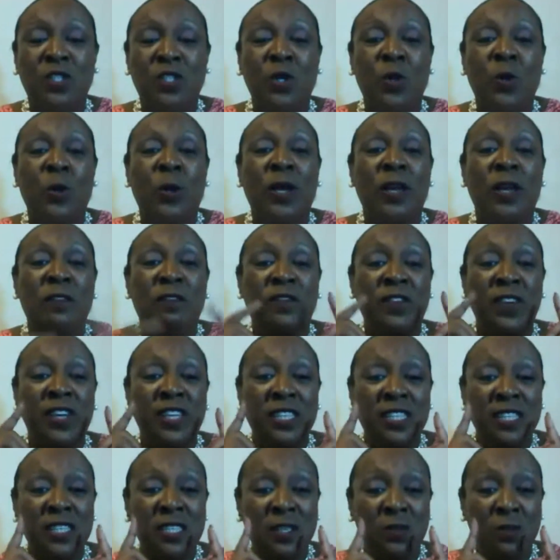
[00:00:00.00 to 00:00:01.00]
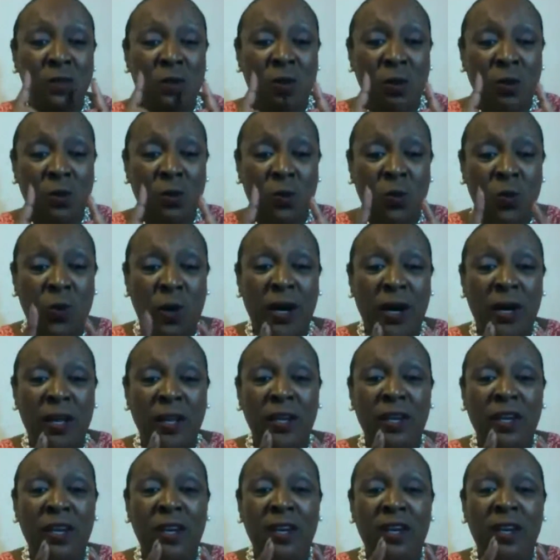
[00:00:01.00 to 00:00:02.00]
So if it's
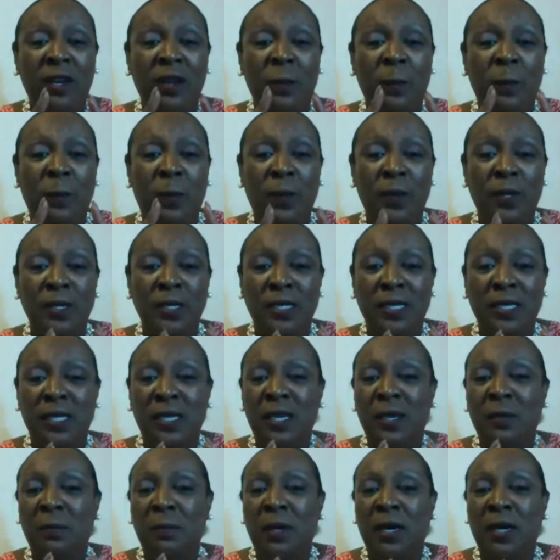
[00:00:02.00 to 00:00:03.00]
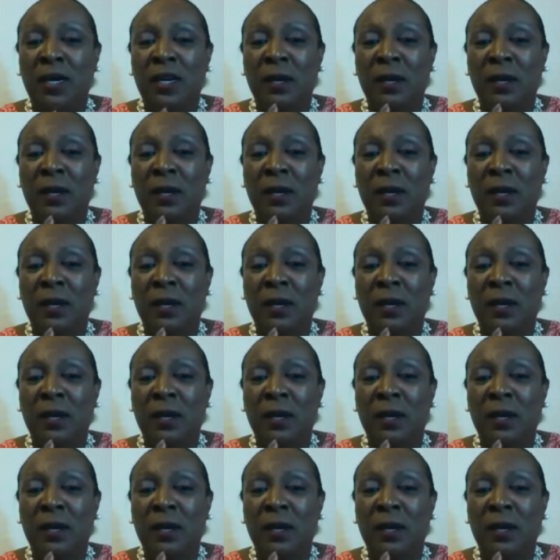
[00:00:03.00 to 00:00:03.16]
one person in my